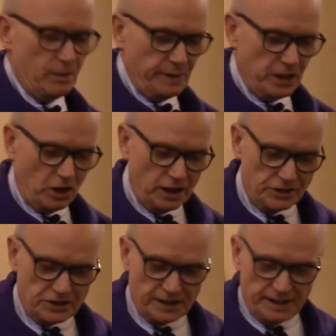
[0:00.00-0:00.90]

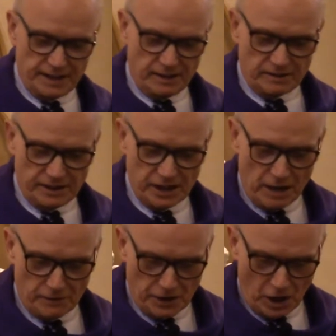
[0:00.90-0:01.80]
because you
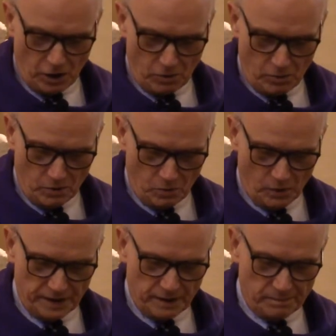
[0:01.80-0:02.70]
never know
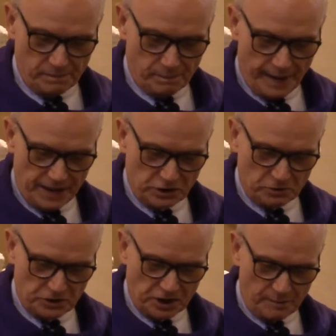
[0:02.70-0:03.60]
when the
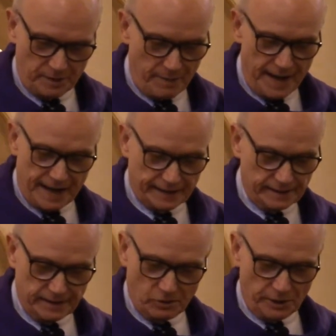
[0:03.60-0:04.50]
master is coming back.
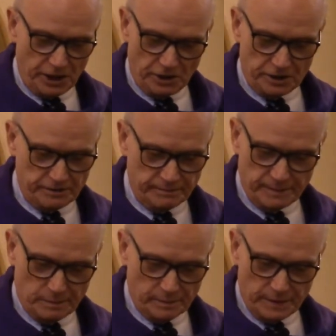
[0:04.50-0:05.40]
We
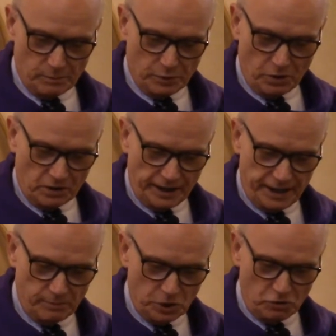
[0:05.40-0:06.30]
heard
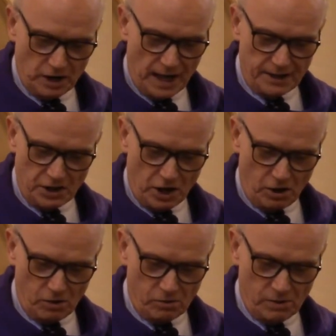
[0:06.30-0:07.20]
proclaimed, You do not
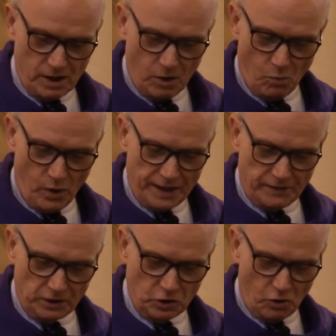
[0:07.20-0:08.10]
know
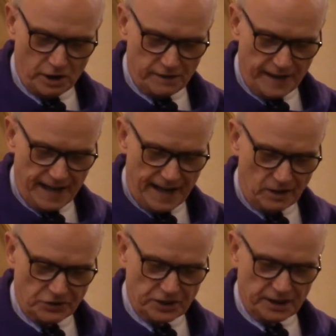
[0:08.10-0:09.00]
when the Lord of the
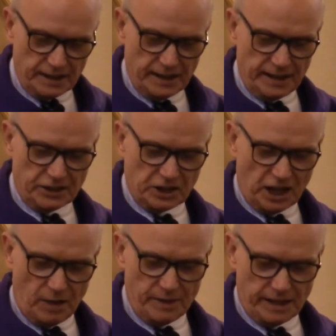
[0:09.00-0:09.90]
house is
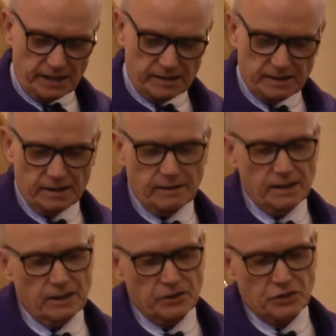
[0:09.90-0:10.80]
coming,
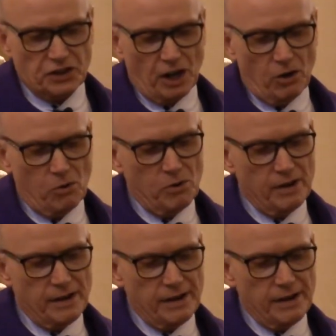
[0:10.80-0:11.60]
so